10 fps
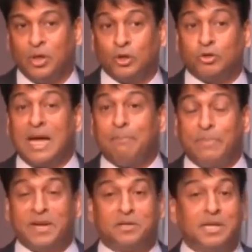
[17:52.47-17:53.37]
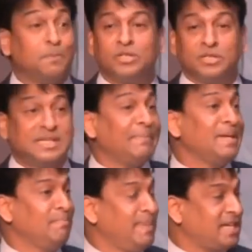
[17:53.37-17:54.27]
So I have picked up
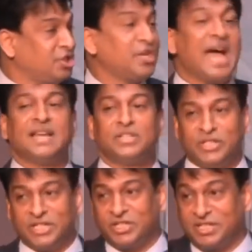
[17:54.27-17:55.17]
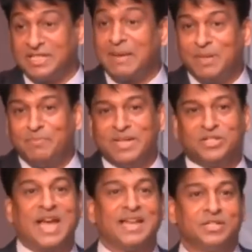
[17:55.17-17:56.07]
7 big challenges.
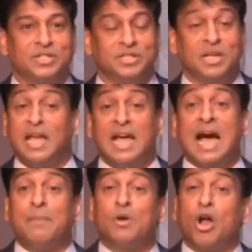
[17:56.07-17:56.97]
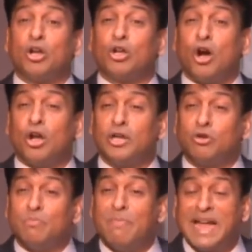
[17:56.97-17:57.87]
I have not gone
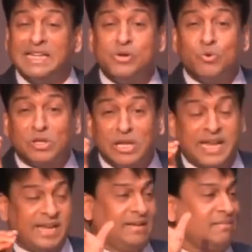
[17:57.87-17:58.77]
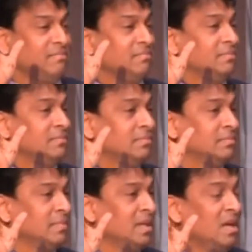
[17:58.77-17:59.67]
into minutely.
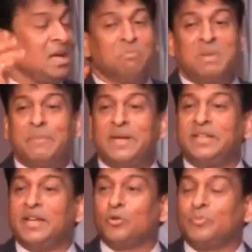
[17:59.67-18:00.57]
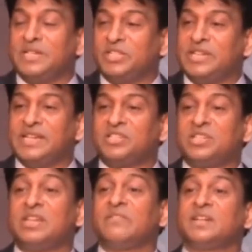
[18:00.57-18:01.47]
Maybe there will be
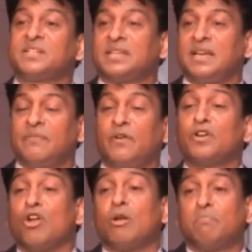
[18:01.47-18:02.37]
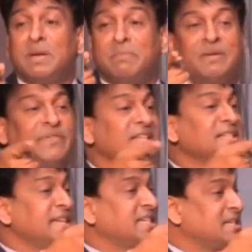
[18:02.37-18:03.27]
GST reversal for non-payment within
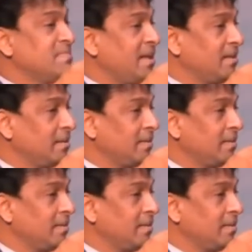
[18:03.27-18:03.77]
6 months.